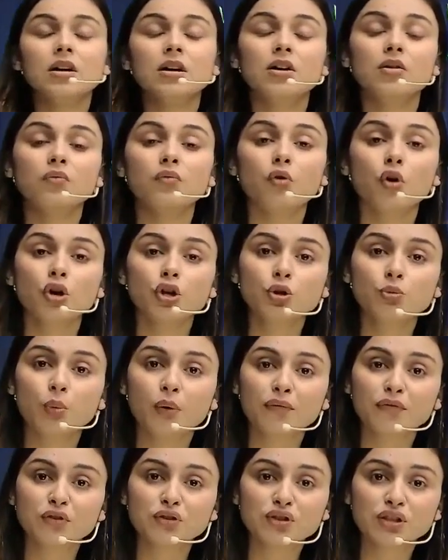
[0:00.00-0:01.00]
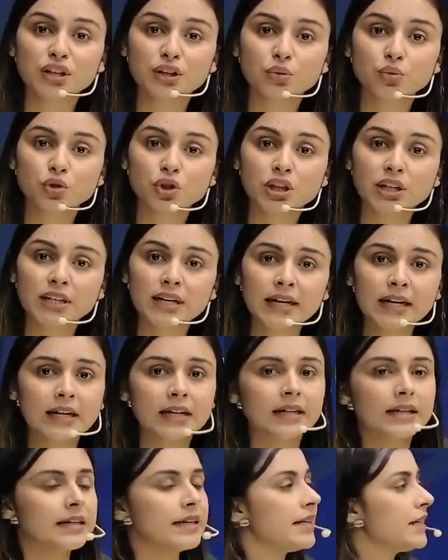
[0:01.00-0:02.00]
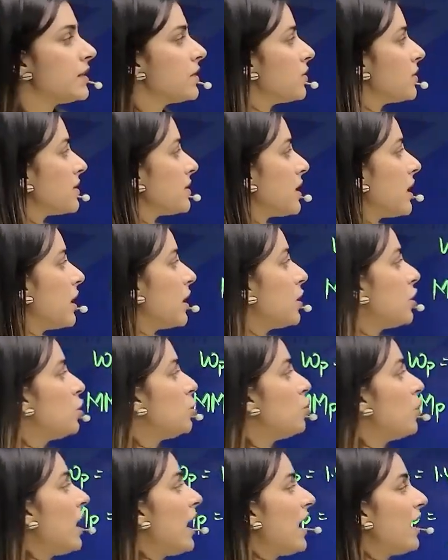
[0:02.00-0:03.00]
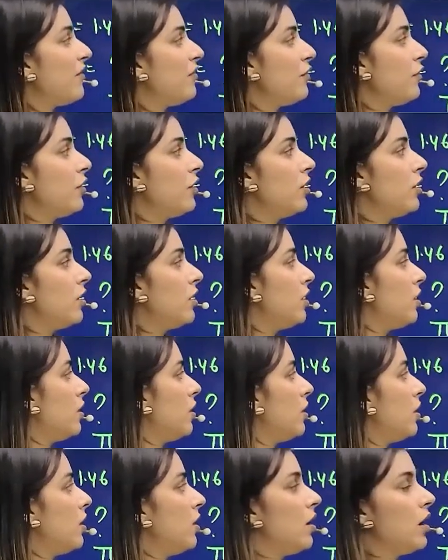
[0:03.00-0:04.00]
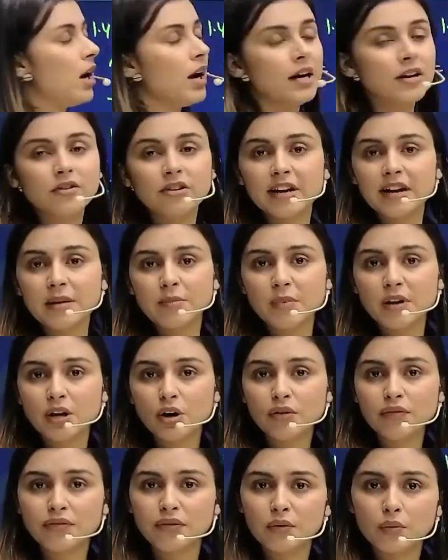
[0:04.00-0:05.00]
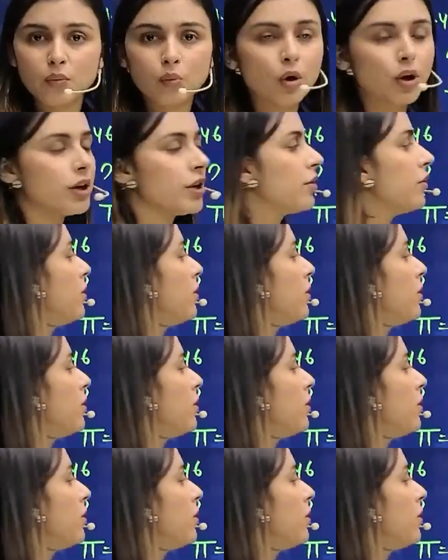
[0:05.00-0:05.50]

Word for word: volume of your solution in liters. You have 100 ml of water.